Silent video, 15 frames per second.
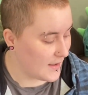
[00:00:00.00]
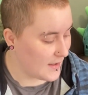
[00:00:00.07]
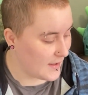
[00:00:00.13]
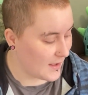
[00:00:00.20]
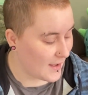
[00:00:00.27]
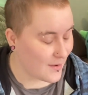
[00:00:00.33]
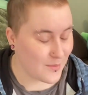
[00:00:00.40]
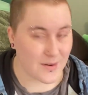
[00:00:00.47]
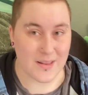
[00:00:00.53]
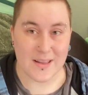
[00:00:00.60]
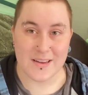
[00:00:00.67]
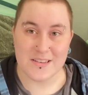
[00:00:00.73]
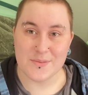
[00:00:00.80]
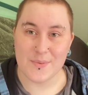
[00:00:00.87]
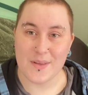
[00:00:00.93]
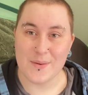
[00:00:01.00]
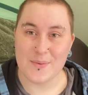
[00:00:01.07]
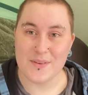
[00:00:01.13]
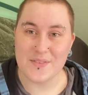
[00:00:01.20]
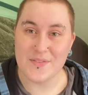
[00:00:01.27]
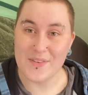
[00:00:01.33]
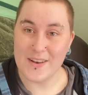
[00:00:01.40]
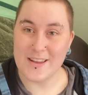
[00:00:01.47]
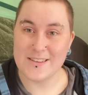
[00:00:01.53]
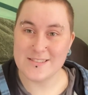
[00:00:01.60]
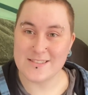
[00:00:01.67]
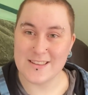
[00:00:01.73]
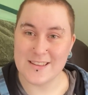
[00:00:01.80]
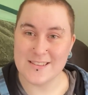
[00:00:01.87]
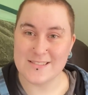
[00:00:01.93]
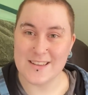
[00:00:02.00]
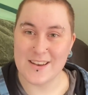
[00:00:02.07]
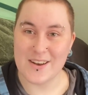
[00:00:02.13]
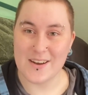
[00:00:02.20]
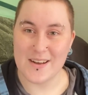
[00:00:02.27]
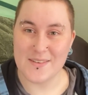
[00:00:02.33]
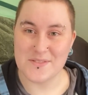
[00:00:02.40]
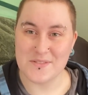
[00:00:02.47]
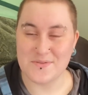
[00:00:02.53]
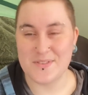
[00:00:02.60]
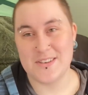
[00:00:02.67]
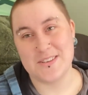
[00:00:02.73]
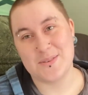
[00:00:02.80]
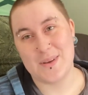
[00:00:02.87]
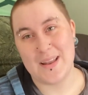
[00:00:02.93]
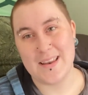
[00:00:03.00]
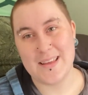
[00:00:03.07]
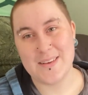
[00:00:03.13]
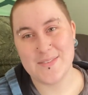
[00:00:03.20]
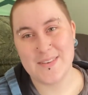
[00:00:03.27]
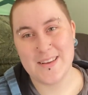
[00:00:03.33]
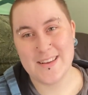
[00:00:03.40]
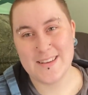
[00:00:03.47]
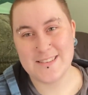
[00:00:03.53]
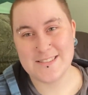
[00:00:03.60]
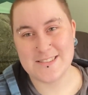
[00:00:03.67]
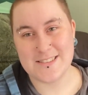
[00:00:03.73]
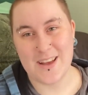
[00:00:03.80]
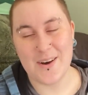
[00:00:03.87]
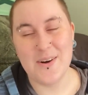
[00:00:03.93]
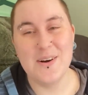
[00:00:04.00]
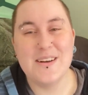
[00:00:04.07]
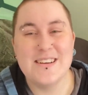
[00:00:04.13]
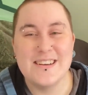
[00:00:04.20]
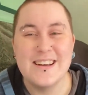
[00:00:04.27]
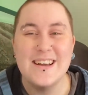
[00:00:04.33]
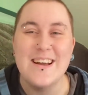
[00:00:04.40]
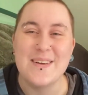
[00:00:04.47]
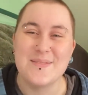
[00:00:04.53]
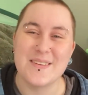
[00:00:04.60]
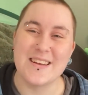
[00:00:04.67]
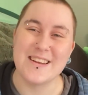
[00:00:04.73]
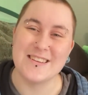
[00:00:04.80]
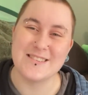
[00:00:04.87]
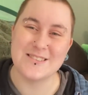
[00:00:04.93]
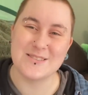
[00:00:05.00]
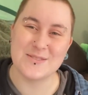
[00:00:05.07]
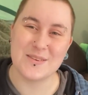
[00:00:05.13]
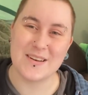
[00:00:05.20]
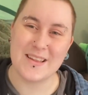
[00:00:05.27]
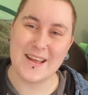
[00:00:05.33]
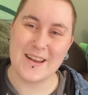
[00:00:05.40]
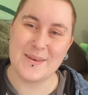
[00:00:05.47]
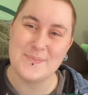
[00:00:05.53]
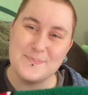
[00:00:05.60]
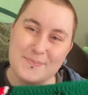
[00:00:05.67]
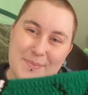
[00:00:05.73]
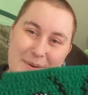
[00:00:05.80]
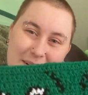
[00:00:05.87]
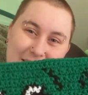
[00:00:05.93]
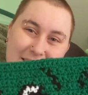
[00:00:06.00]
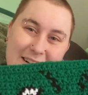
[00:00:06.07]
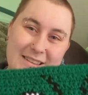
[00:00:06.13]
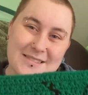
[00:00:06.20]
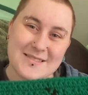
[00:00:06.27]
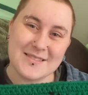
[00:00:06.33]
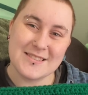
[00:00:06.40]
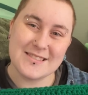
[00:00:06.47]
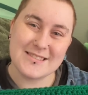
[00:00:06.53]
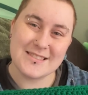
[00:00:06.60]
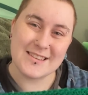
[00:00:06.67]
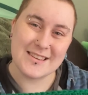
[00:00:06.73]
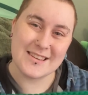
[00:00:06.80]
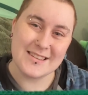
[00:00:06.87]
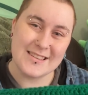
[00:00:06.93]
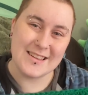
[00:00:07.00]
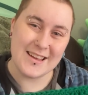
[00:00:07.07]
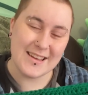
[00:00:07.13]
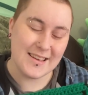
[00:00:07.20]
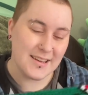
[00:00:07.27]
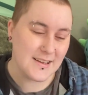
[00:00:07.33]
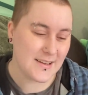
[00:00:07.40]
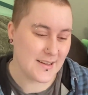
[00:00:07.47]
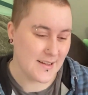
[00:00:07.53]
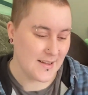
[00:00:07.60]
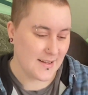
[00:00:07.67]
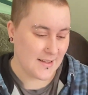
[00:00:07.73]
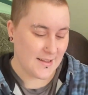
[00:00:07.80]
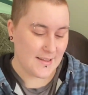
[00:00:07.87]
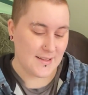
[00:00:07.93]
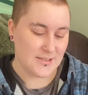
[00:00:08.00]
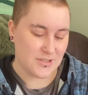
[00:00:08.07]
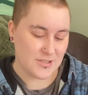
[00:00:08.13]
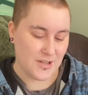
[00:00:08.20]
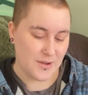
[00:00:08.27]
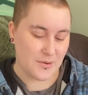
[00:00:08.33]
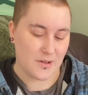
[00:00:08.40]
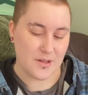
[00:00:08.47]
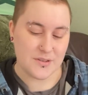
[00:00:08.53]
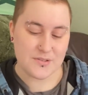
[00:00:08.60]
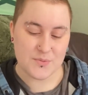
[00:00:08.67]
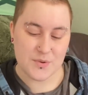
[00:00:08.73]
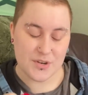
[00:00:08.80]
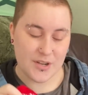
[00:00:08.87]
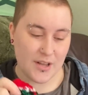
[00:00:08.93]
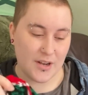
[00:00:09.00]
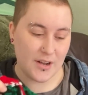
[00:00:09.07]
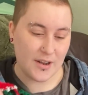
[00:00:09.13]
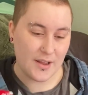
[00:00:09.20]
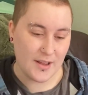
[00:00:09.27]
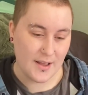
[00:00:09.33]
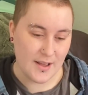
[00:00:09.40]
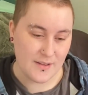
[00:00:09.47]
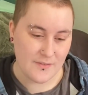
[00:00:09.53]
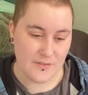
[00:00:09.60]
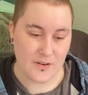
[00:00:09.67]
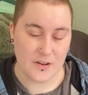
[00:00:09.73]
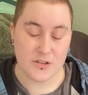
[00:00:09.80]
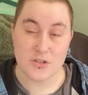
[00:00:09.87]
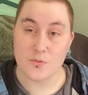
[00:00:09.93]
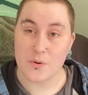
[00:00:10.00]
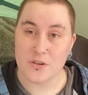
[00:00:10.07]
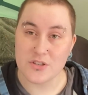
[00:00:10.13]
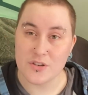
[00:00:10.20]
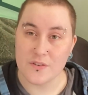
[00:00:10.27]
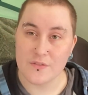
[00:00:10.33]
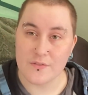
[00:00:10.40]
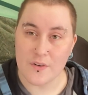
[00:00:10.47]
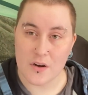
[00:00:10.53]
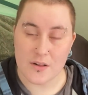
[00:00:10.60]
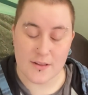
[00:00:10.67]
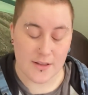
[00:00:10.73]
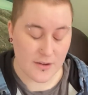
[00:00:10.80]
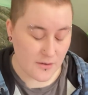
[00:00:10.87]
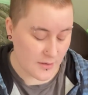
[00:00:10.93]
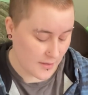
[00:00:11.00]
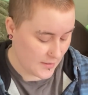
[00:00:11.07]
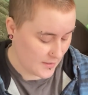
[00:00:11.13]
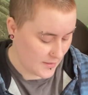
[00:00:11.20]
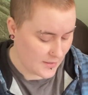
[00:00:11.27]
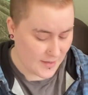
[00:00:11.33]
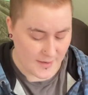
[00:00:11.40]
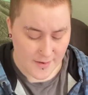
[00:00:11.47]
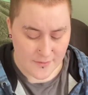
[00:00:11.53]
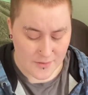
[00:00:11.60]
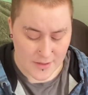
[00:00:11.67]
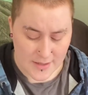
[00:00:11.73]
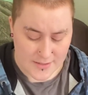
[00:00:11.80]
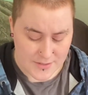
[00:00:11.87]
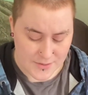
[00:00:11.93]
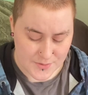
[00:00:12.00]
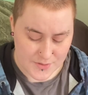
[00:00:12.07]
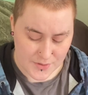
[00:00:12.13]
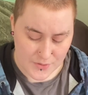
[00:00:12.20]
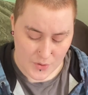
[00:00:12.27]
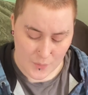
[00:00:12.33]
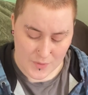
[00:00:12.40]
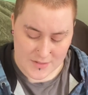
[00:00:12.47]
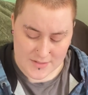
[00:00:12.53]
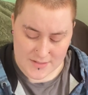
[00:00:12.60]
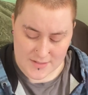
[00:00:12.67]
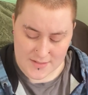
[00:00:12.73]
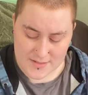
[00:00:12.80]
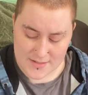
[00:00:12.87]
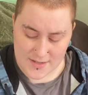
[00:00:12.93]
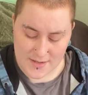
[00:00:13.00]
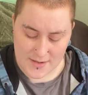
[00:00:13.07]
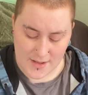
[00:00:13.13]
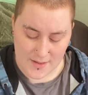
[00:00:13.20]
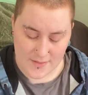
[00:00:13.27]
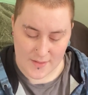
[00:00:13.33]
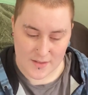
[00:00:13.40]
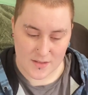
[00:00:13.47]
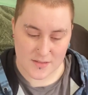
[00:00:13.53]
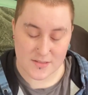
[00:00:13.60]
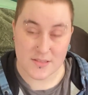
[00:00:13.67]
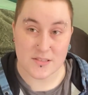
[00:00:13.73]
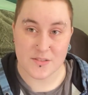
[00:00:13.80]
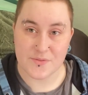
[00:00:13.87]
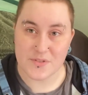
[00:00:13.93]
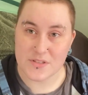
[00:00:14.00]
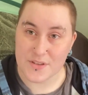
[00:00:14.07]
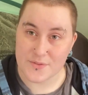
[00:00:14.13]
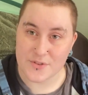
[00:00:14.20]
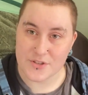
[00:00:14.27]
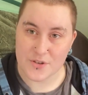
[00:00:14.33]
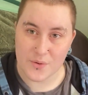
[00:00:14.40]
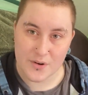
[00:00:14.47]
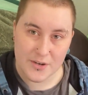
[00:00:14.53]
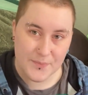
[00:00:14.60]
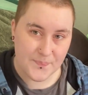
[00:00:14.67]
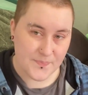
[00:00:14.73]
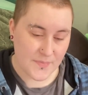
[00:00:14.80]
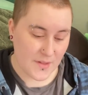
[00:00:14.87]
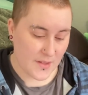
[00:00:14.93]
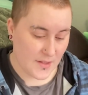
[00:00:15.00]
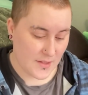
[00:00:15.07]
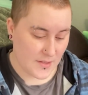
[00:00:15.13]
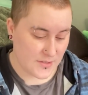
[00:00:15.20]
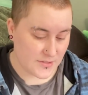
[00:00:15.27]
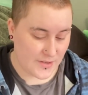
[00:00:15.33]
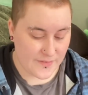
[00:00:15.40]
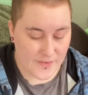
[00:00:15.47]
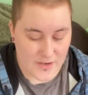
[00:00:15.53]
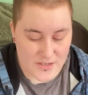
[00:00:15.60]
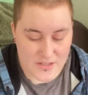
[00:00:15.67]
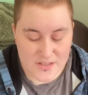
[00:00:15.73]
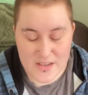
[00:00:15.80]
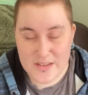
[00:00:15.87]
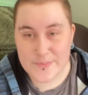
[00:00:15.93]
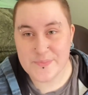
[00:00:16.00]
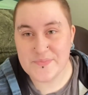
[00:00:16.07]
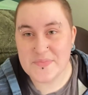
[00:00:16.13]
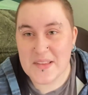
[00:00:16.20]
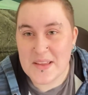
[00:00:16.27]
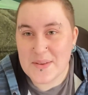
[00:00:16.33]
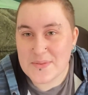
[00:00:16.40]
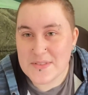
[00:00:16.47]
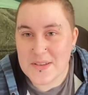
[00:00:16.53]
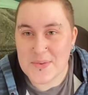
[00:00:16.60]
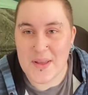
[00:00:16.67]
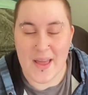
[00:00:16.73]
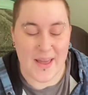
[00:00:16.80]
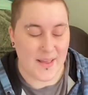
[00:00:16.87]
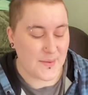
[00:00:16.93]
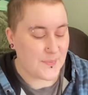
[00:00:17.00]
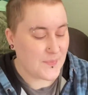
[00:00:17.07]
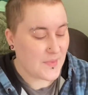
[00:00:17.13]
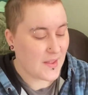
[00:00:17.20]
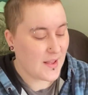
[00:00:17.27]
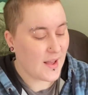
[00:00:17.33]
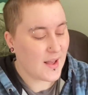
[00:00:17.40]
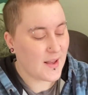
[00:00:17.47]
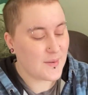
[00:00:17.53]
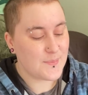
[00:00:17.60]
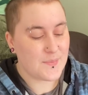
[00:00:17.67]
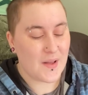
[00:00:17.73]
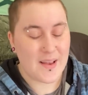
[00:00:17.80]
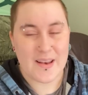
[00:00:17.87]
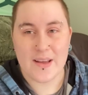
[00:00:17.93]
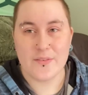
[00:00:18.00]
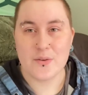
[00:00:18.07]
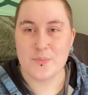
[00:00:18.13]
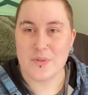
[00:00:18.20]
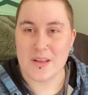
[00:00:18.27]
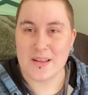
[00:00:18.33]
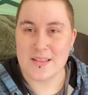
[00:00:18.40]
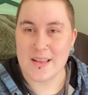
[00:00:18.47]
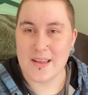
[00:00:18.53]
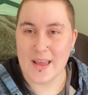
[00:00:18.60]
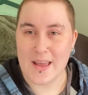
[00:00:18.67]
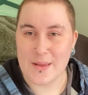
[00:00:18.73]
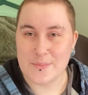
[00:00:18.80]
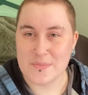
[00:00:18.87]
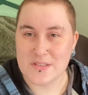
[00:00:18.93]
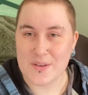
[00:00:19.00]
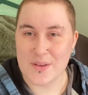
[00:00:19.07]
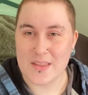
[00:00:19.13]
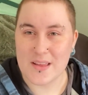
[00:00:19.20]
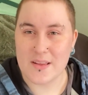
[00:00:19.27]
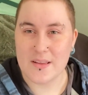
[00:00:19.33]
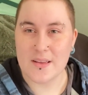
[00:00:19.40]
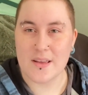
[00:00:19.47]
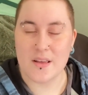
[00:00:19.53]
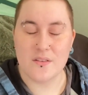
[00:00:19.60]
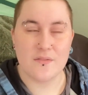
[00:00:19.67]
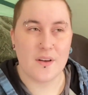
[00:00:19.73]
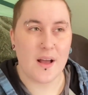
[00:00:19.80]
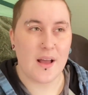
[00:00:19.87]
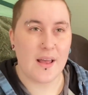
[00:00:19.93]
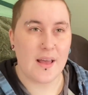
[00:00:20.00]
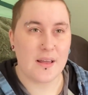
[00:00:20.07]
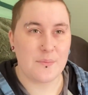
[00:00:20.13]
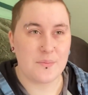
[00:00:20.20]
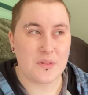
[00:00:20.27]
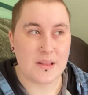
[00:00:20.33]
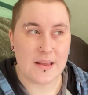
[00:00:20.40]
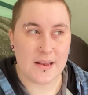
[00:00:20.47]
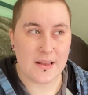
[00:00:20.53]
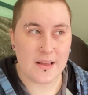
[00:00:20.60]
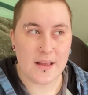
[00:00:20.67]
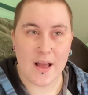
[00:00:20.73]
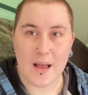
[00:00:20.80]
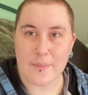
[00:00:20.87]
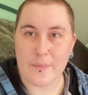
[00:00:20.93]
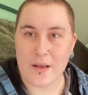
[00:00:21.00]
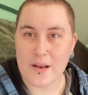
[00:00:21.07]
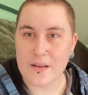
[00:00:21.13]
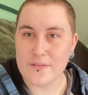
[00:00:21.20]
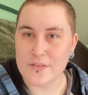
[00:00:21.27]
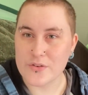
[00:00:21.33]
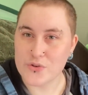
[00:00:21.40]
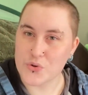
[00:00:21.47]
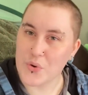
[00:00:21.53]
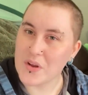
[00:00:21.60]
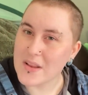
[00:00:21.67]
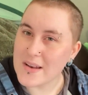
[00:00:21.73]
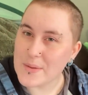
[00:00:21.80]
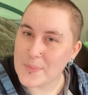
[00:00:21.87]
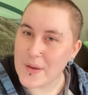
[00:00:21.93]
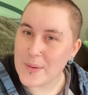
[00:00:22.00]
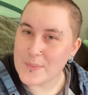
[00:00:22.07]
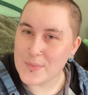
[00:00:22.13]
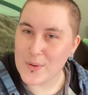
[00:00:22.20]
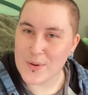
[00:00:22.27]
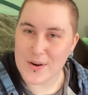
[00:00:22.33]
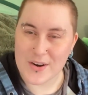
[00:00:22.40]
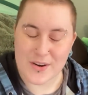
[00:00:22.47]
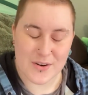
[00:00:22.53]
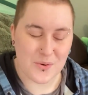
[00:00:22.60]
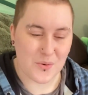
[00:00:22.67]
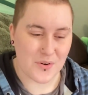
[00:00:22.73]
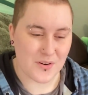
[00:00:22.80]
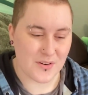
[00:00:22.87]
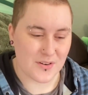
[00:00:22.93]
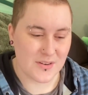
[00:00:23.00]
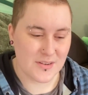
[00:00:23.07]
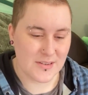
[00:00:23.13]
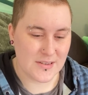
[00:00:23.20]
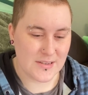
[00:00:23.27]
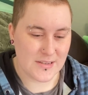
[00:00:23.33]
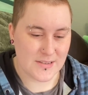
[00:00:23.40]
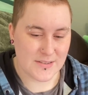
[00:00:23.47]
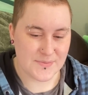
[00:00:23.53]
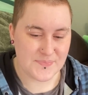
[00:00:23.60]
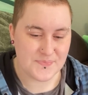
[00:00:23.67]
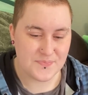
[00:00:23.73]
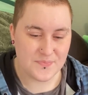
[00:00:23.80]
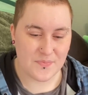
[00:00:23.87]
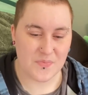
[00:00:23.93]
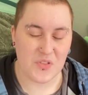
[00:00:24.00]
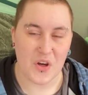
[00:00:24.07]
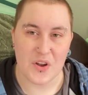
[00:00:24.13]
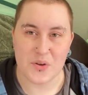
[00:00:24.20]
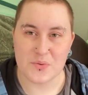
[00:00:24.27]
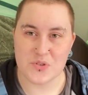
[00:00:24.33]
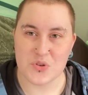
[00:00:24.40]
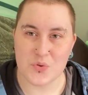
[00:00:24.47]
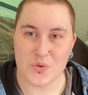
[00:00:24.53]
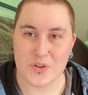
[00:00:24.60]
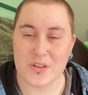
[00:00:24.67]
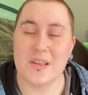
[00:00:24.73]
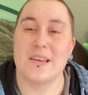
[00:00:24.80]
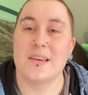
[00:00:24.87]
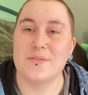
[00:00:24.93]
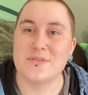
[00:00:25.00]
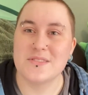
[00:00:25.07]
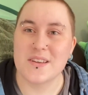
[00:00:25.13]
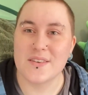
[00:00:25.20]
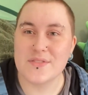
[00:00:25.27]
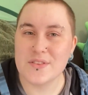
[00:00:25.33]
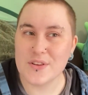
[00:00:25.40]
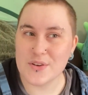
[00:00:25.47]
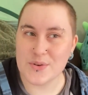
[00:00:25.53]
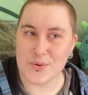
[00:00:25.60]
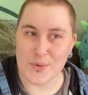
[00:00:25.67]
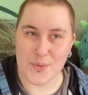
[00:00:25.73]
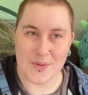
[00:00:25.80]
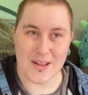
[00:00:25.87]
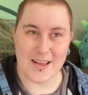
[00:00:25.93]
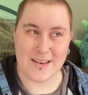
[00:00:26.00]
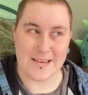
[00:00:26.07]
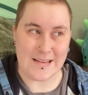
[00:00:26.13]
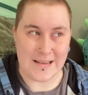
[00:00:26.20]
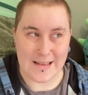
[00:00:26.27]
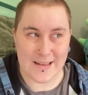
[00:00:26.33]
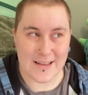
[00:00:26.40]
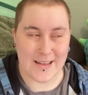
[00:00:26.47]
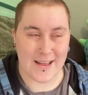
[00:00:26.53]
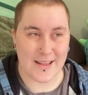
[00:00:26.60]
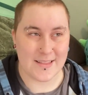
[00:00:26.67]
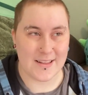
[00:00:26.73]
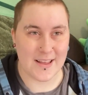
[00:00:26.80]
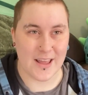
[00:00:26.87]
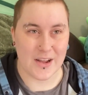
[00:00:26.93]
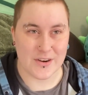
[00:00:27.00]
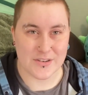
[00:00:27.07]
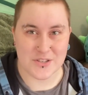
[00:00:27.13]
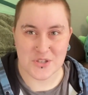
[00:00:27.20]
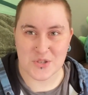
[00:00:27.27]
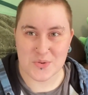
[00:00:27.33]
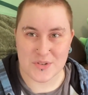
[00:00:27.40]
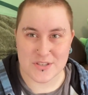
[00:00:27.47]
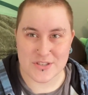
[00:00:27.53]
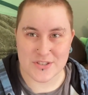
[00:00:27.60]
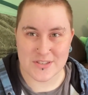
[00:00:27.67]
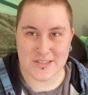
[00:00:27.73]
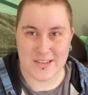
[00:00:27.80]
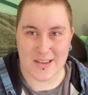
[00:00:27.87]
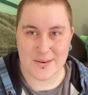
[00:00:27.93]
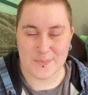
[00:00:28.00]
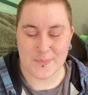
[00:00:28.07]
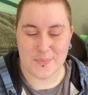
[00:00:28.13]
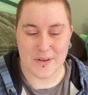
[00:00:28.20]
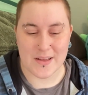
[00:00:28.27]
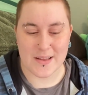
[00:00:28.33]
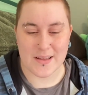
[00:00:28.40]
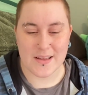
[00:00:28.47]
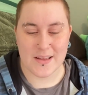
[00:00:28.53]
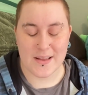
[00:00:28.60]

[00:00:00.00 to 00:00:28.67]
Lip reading: I would like to be able to finish this and not have to redo any of it. So I'm going to just shorten that up. But that's what he's looking like. Yesterday while I was working on it, I finished watching Fallout. I didn't realize there was only one season and that the season was so short. So I finished it. It was okay. I never played the game, so I think if I had played it, I might have enjoyed it a bit more or thought it was cooler. Like, it was definitely a cool idea and the characters were interesting, but